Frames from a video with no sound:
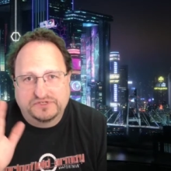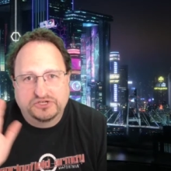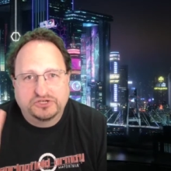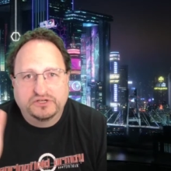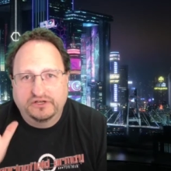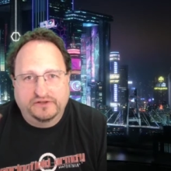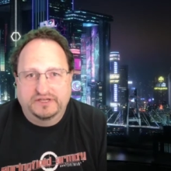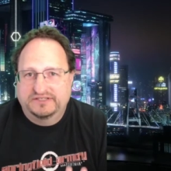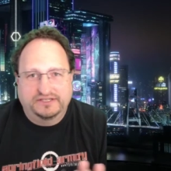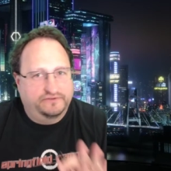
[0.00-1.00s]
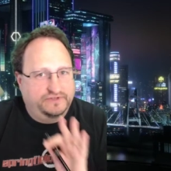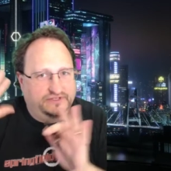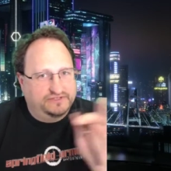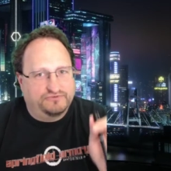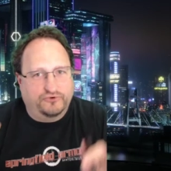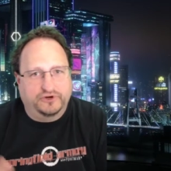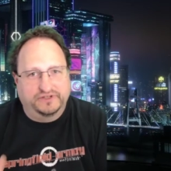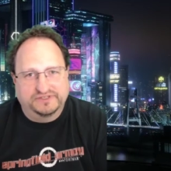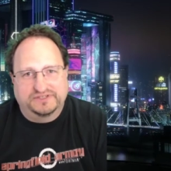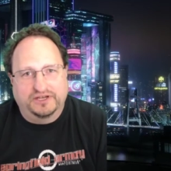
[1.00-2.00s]
Physician heal thyself. That doesn't
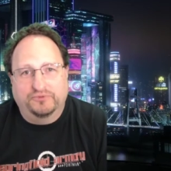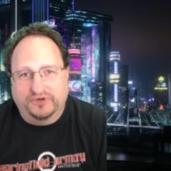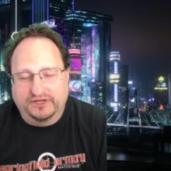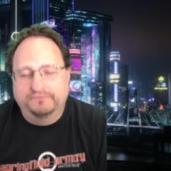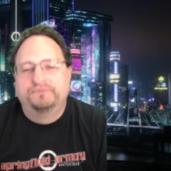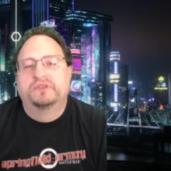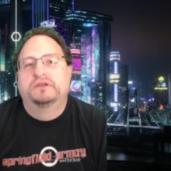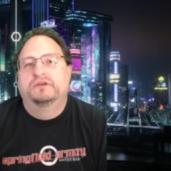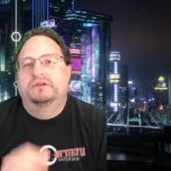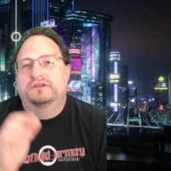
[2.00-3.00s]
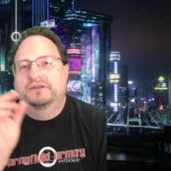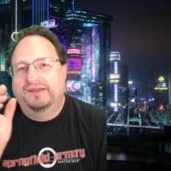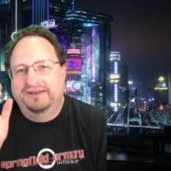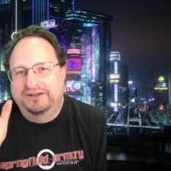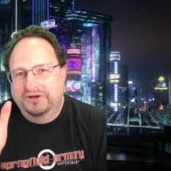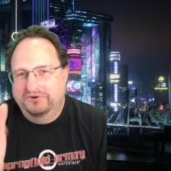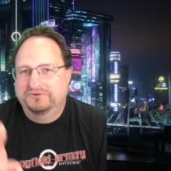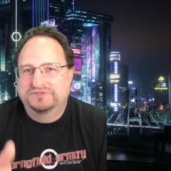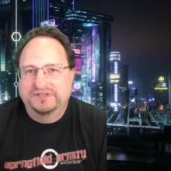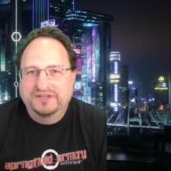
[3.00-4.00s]
work in this game, right? You gotta
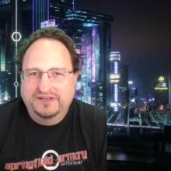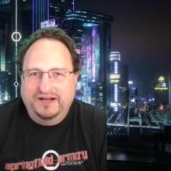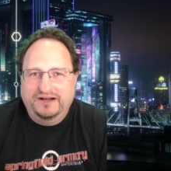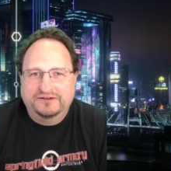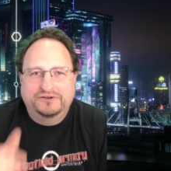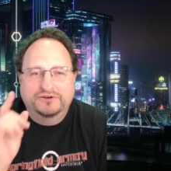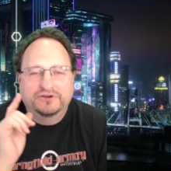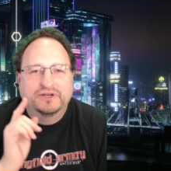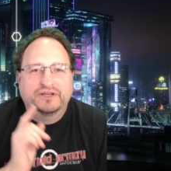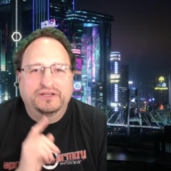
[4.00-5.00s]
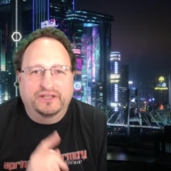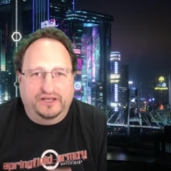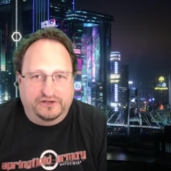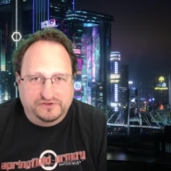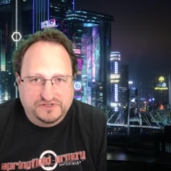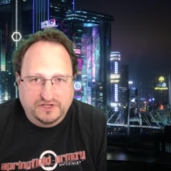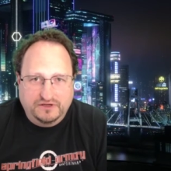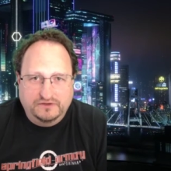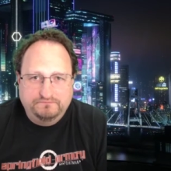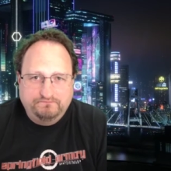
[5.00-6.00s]
go see a doctor. You gotta go
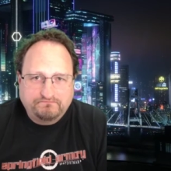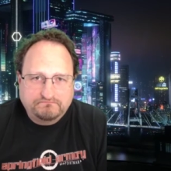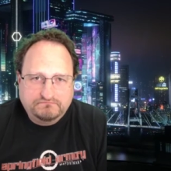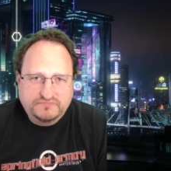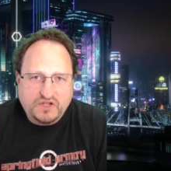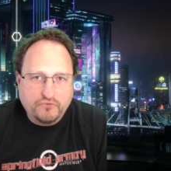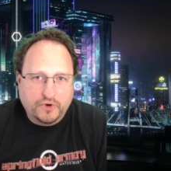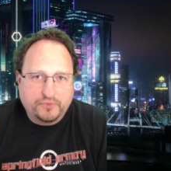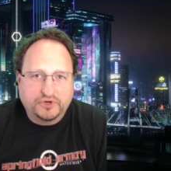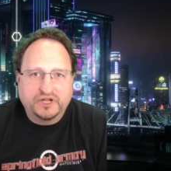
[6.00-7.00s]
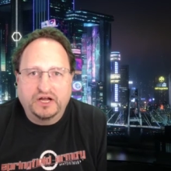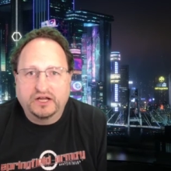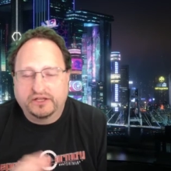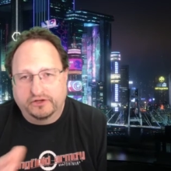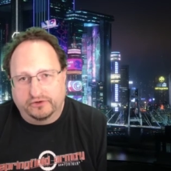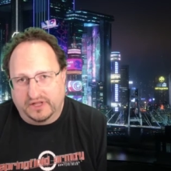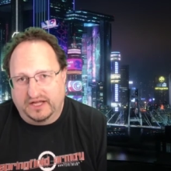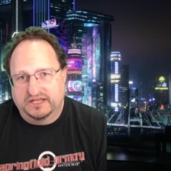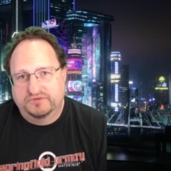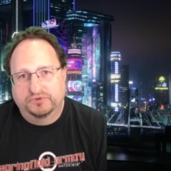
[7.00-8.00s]
see a Ripper Doc. go
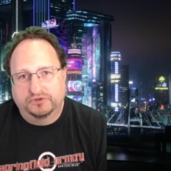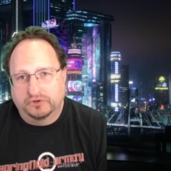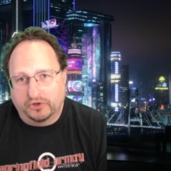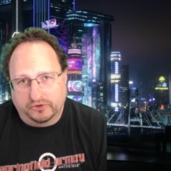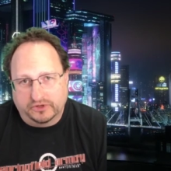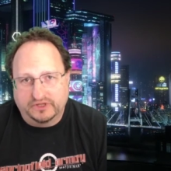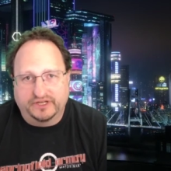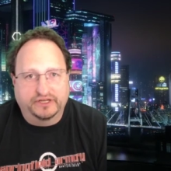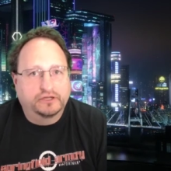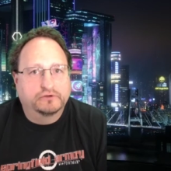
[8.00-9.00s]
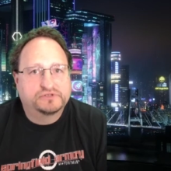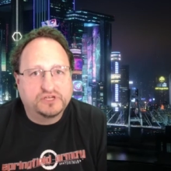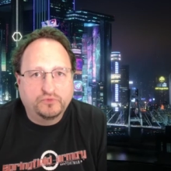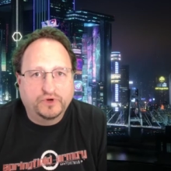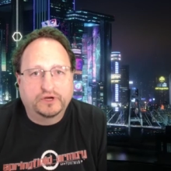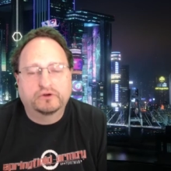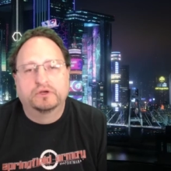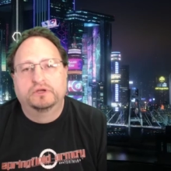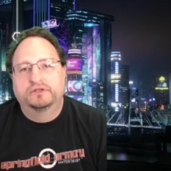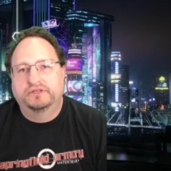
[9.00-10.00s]
to the hospital, go to a clinic, go
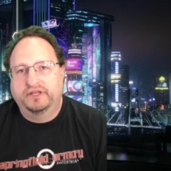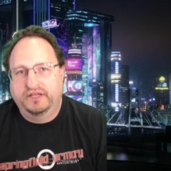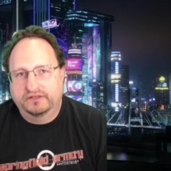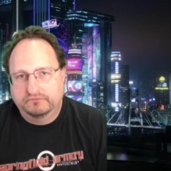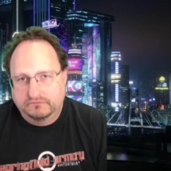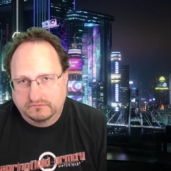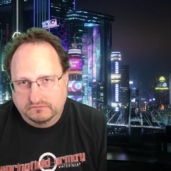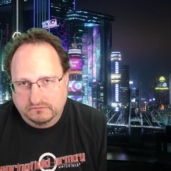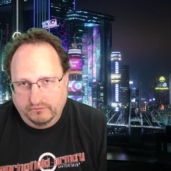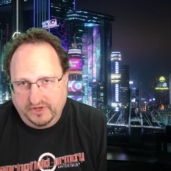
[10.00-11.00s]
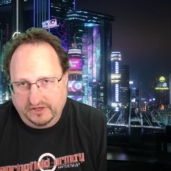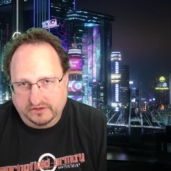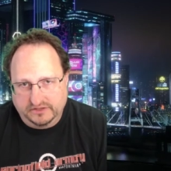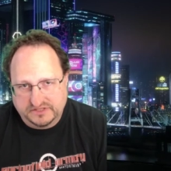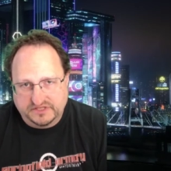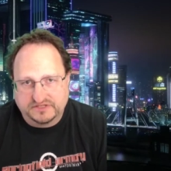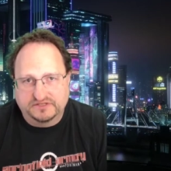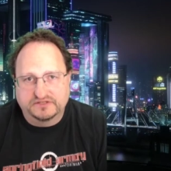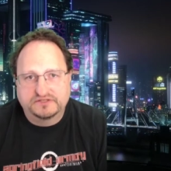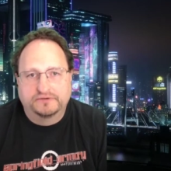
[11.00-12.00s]
somewhere to get medical
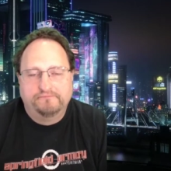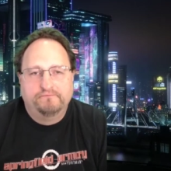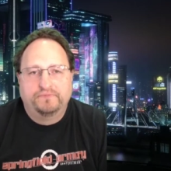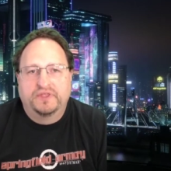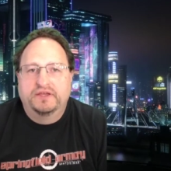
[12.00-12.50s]
assistance.